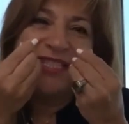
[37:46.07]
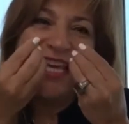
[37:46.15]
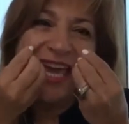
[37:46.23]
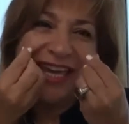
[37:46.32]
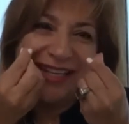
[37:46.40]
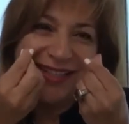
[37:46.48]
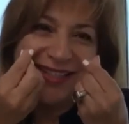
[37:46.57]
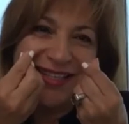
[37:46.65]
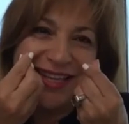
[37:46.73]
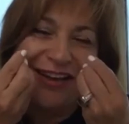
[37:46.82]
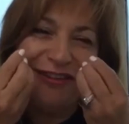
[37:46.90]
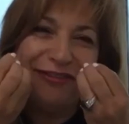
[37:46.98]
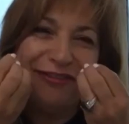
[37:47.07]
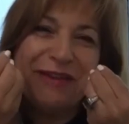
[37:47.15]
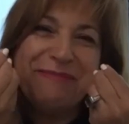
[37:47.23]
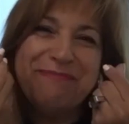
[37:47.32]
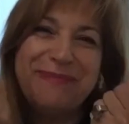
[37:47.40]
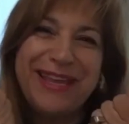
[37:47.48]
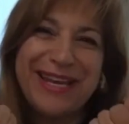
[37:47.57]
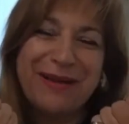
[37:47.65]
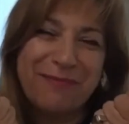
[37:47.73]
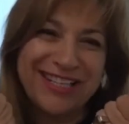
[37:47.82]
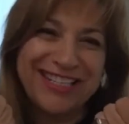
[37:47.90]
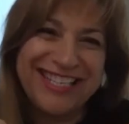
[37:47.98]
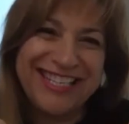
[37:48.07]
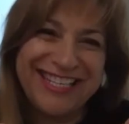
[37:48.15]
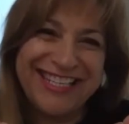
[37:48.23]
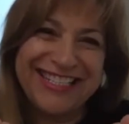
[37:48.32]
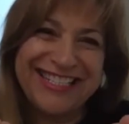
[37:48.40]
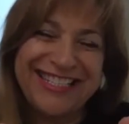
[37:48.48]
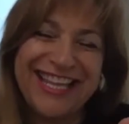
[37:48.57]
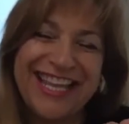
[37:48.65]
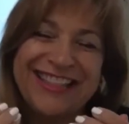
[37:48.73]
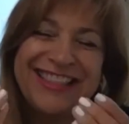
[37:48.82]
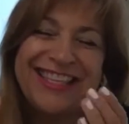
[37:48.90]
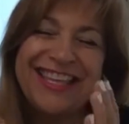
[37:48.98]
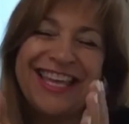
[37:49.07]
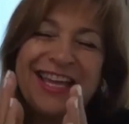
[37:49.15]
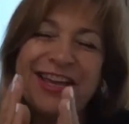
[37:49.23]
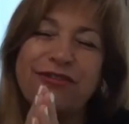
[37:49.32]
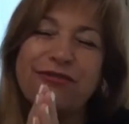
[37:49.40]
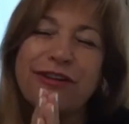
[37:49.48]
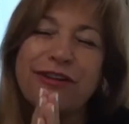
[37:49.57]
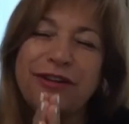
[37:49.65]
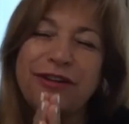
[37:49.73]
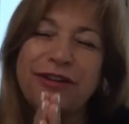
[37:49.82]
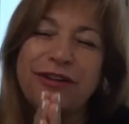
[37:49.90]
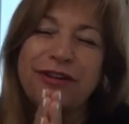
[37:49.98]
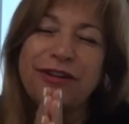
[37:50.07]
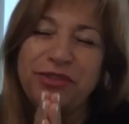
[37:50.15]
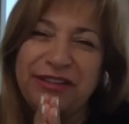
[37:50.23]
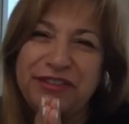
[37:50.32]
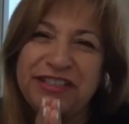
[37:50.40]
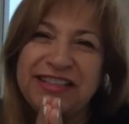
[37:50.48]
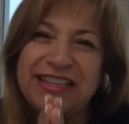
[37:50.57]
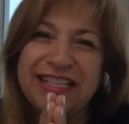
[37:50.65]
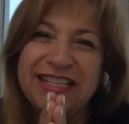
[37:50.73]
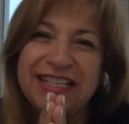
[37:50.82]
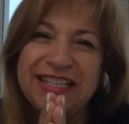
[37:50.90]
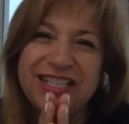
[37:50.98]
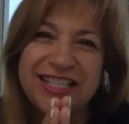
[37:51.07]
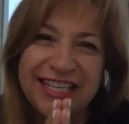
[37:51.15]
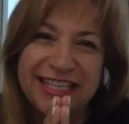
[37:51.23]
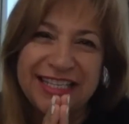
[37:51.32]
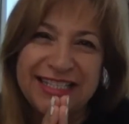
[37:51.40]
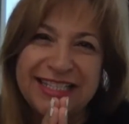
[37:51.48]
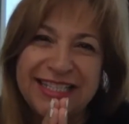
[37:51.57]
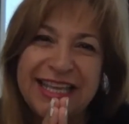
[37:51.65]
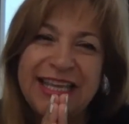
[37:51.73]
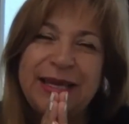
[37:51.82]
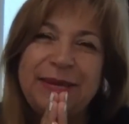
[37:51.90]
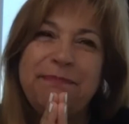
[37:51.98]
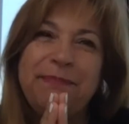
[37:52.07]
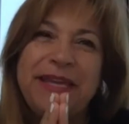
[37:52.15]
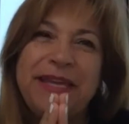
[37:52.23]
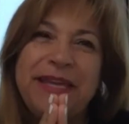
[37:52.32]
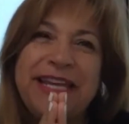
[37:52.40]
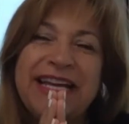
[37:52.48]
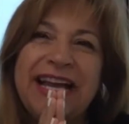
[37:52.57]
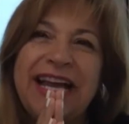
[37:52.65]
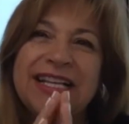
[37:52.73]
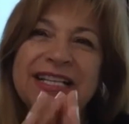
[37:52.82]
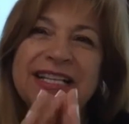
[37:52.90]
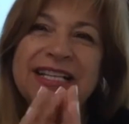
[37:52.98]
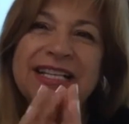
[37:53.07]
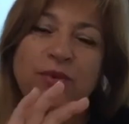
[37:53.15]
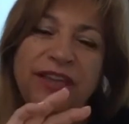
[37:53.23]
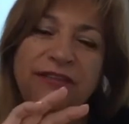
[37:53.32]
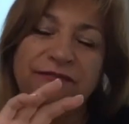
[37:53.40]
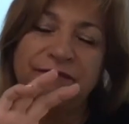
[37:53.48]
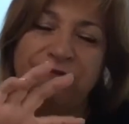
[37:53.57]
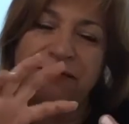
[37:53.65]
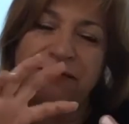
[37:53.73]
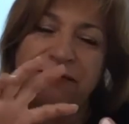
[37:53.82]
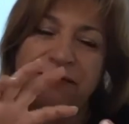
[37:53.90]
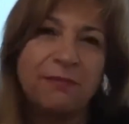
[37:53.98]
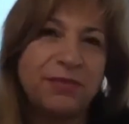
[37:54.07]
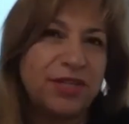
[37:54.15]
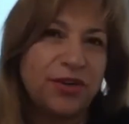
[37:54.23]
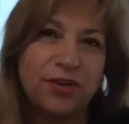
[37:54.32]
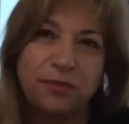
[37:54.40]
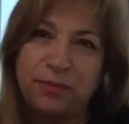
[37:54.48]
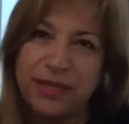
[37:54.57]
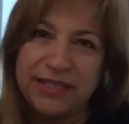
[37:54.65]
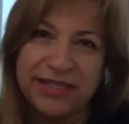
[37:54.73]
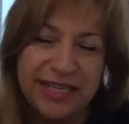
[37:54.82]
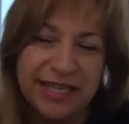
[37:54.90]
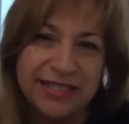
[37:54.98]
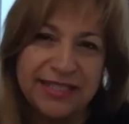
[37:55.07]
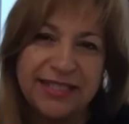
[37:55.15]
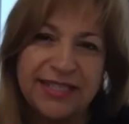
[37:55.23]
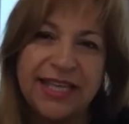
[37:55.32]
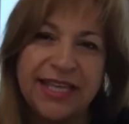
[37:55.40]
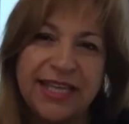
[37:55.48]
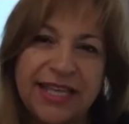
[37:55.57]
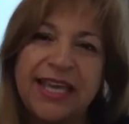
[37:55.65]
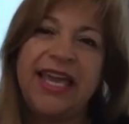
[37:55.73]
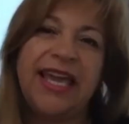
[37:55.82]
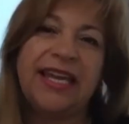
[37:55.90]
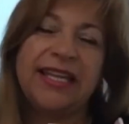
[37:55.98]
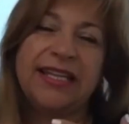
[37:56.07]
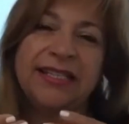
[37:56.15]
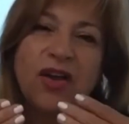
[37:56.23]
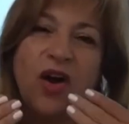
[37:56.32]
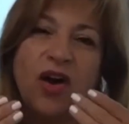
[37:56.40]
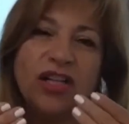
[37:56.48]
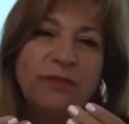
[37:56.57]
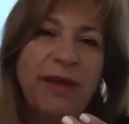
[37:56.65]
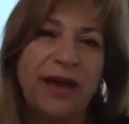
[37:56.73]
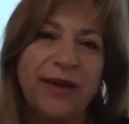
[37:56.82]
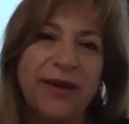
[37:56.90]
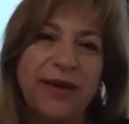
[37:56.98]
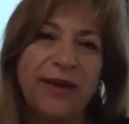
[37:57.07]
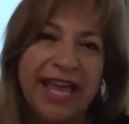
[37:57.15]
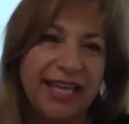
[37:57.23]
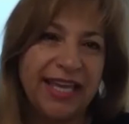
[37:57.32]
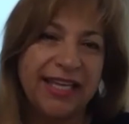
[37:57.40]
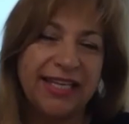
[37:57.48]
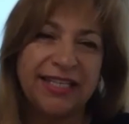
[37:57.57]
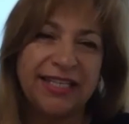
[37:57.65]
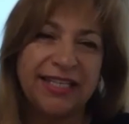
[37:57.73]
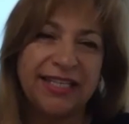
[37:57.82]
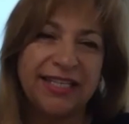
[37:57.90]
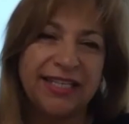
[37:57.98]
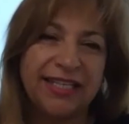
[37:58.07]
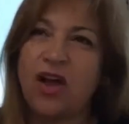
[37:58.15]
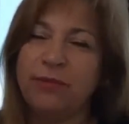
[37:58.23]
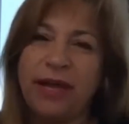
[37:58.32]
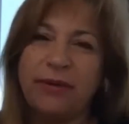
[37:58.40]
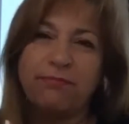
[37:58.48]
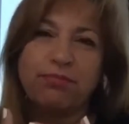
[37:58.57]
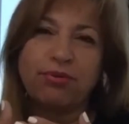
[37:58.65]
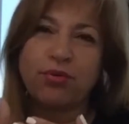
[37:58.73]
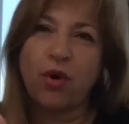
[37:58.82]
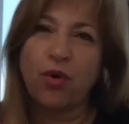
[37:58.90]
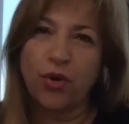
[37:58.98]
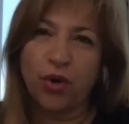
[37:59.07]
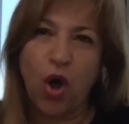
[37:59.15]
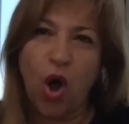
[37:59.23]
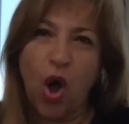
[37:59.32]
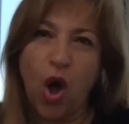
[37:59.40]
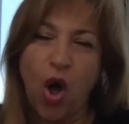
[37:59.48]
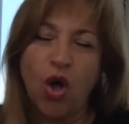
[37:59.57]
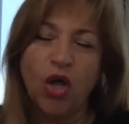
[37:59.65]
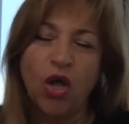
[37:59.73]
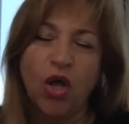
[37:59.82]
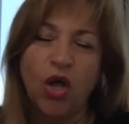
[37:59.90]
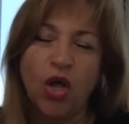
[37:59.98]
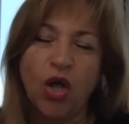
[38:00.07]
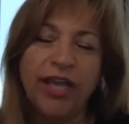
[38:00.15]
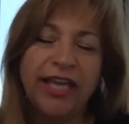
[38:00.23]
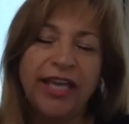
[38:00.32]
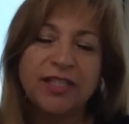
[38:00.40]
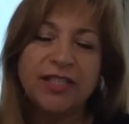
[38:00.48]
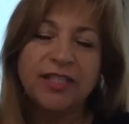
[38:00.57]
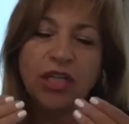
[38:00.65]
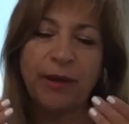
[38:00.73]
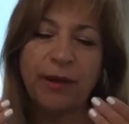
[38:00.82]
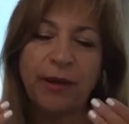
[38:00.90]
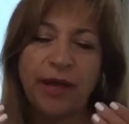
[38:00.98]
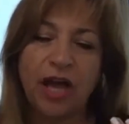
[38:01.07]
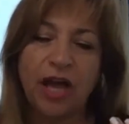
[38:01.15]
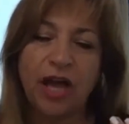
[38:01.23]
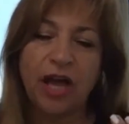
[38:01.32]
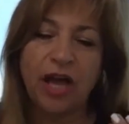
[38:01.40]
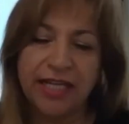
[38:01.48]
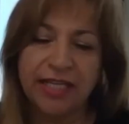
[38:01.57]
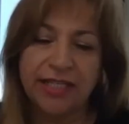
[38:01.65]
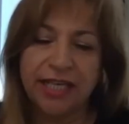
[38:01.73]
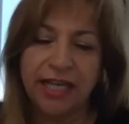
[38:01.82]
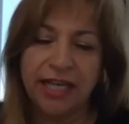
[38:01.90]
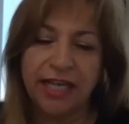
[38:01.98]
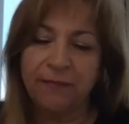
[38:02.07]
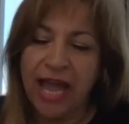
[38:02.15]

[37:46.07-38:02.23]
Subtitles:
taste of Mina Martinez and the incredible gift that she is. Mina has revamped her business, and it's all about etiquette. It's all about protocol. It's all about understanding